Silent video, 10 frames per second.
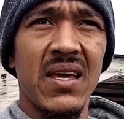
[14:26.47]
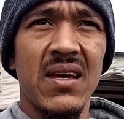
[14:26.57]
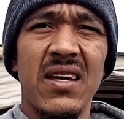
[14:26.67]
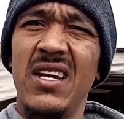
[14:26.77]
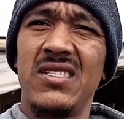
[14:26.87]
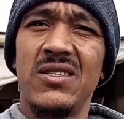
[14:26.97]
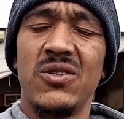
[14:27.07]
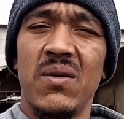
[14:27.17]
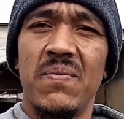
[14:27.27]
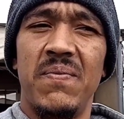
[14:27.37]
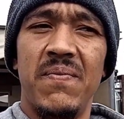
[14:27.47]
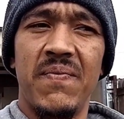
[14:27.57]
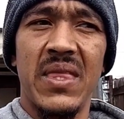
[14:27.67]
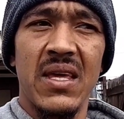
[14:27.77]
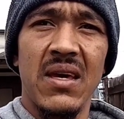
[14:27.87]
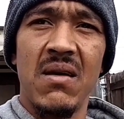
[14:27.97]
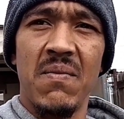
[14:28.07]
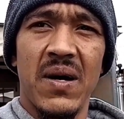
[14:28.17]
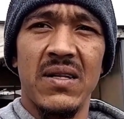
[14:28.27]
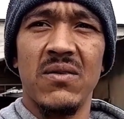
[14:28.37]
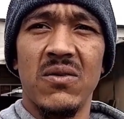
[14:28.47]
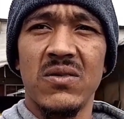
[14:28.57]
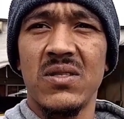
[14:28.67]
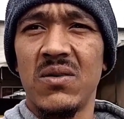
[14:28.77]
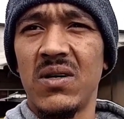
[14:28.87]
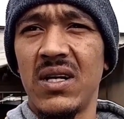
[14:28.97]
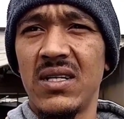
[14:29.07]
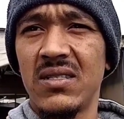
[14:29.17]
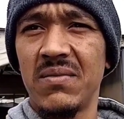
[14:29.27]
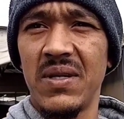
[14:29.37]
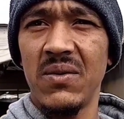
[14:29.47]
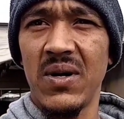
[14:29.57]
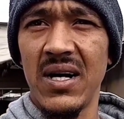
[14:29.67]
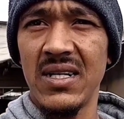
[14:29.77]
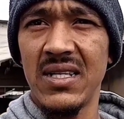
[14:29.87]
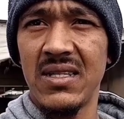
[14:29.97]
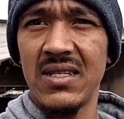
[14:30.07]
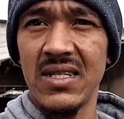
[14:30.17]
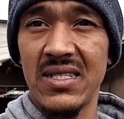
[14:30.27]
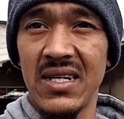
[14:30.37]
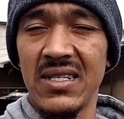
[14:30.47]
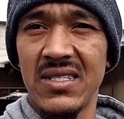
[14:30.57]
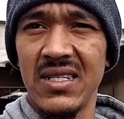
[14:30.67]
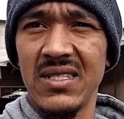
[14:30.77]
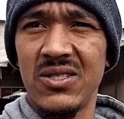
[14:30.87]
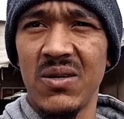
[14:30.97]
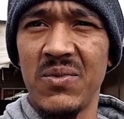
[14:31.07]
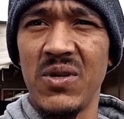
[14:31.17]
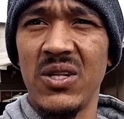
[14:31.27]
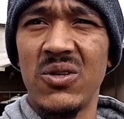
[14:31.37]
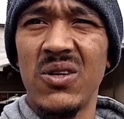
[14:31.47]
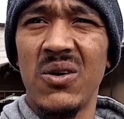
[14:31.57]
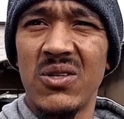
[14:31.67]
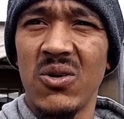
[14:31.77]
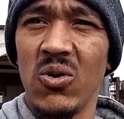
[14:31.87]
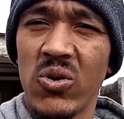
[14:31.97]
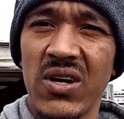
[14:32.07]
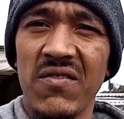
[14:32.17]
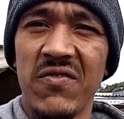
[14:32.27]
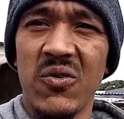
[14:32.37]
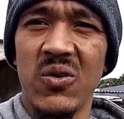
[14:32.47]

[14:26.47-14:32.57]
easy job, but also reason being why I say it's an easy job, you need to know what you're looking for.